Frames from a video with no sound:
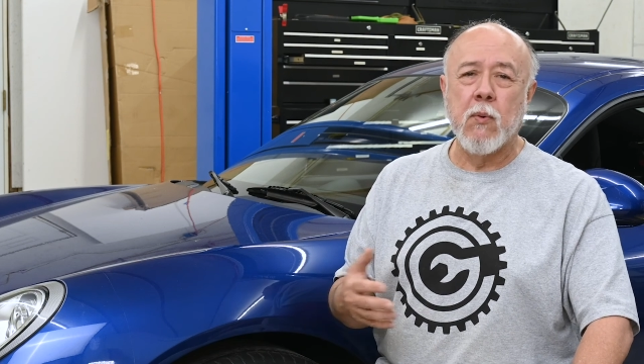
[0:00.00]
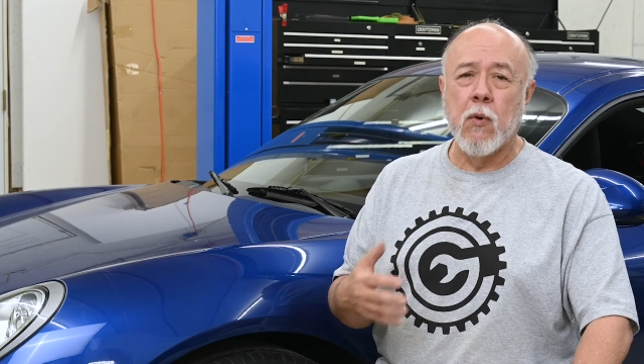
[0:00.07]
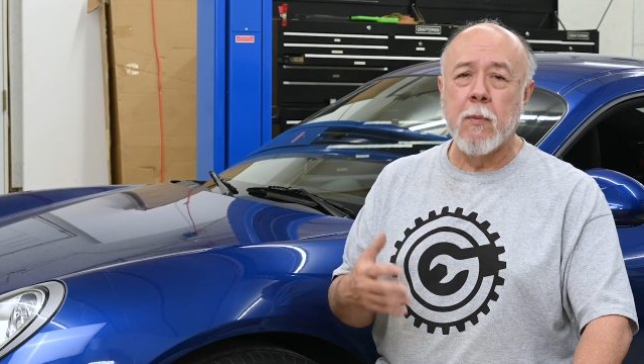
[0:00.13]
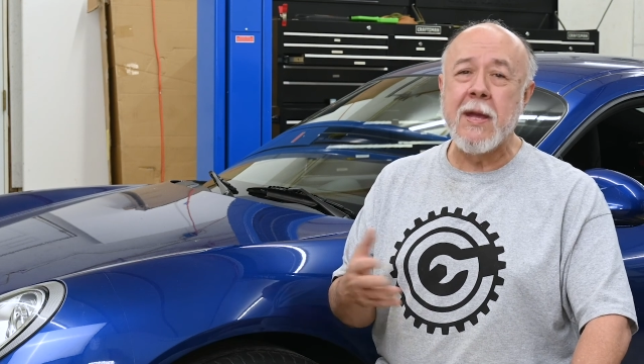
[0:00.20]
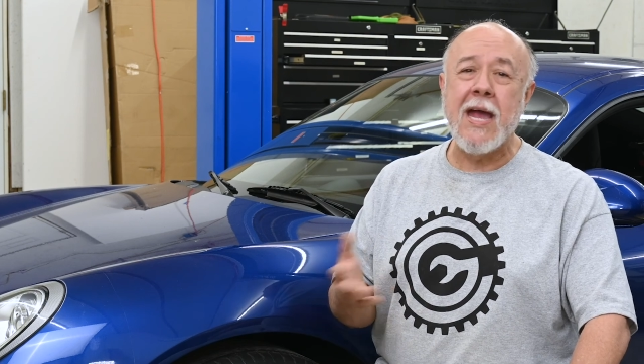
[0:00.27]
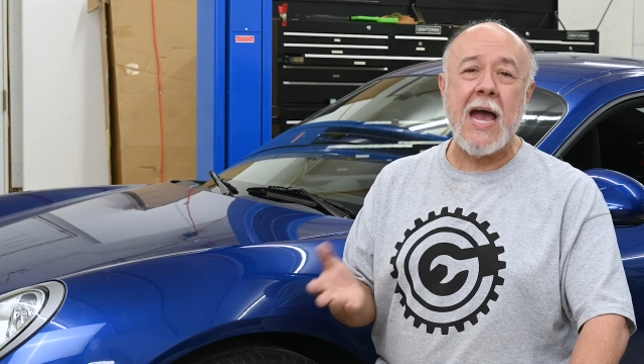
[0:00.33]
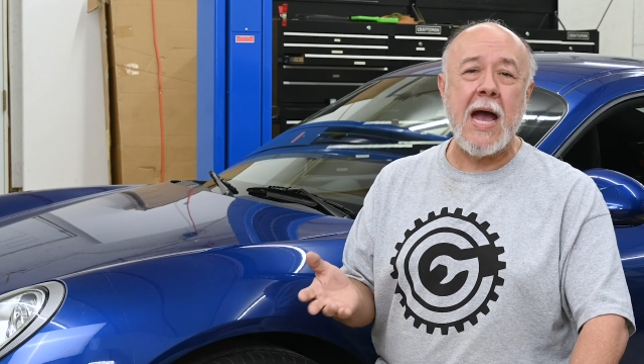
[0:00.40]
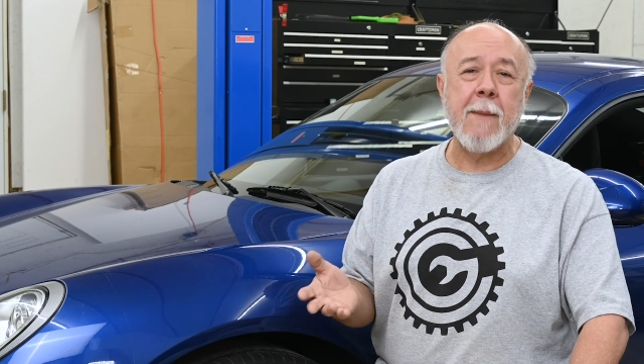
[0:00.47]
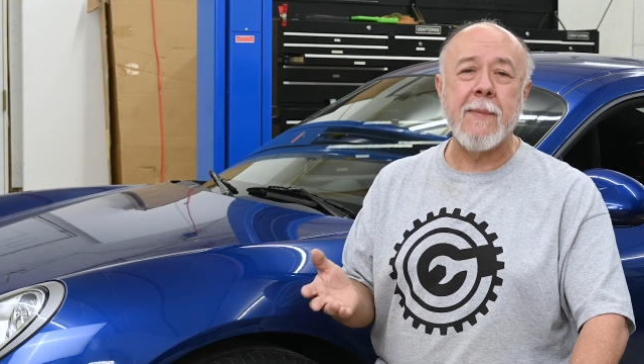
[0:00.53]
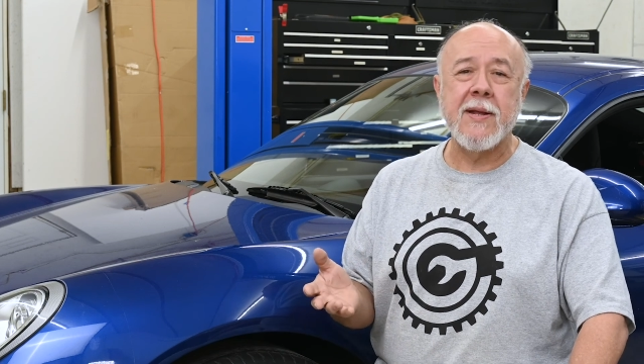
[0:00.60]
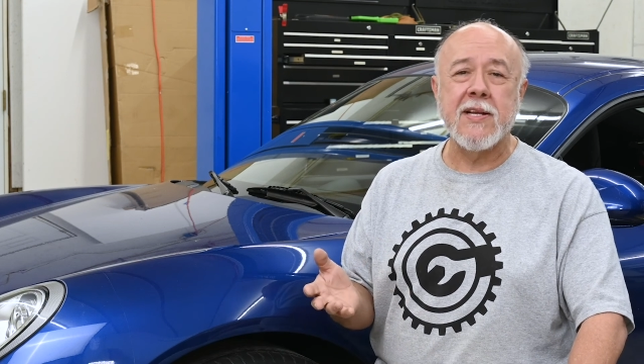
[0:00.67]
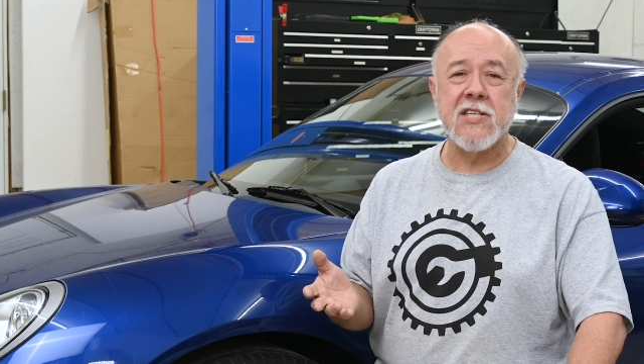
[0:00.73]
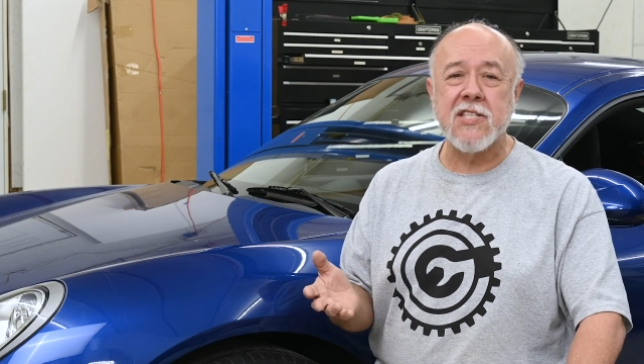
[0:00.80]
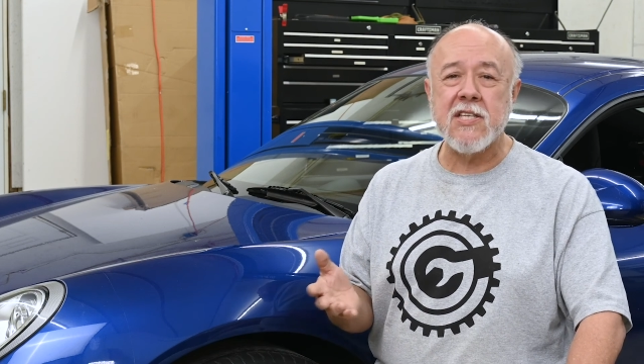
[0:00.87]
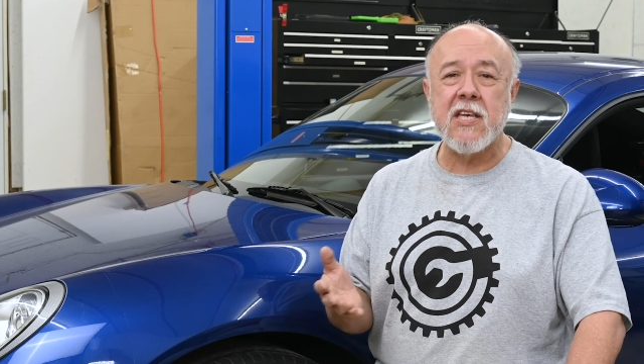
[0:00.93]
will be happy
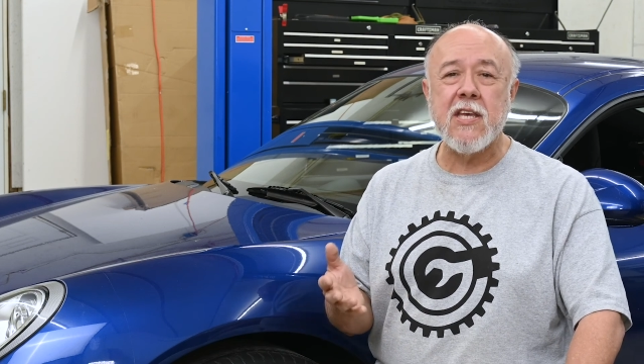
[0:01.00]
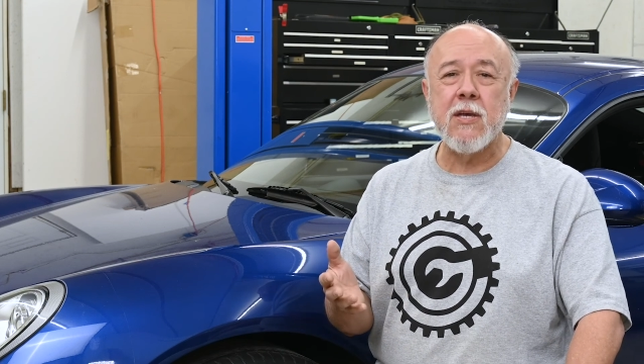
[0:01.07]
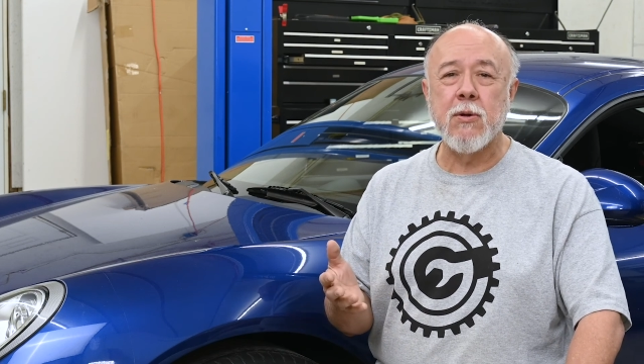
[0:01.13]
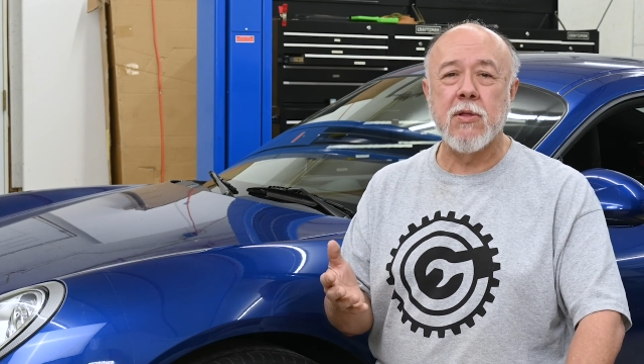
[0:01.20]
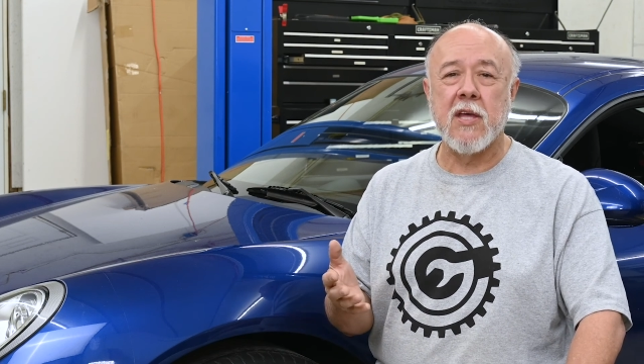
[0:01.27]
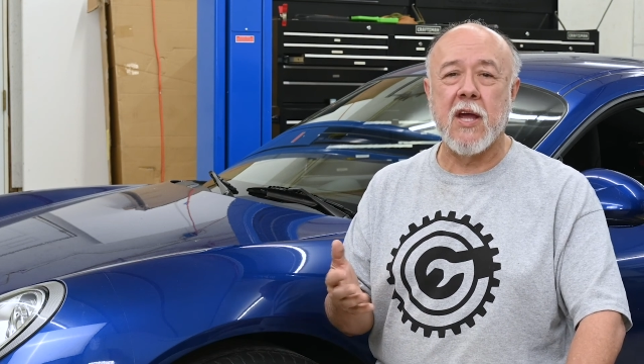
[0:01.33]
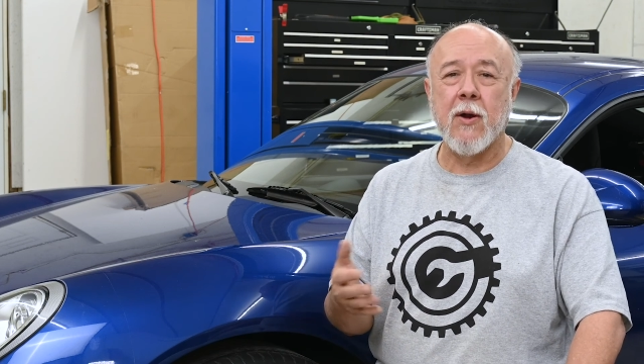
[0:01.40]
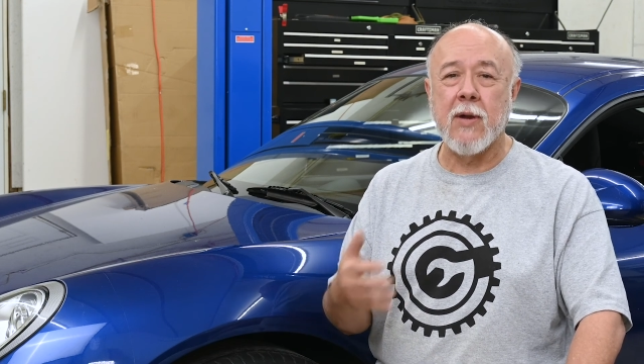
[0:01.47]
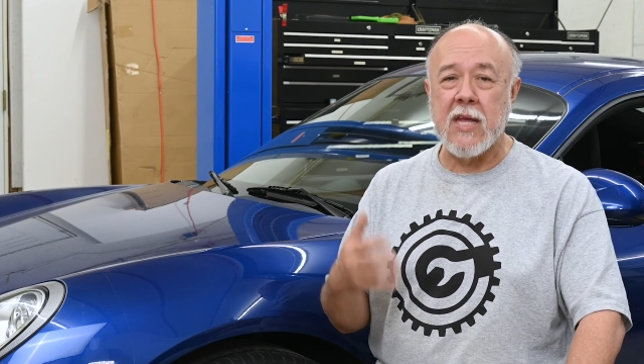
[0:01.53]
to see you there,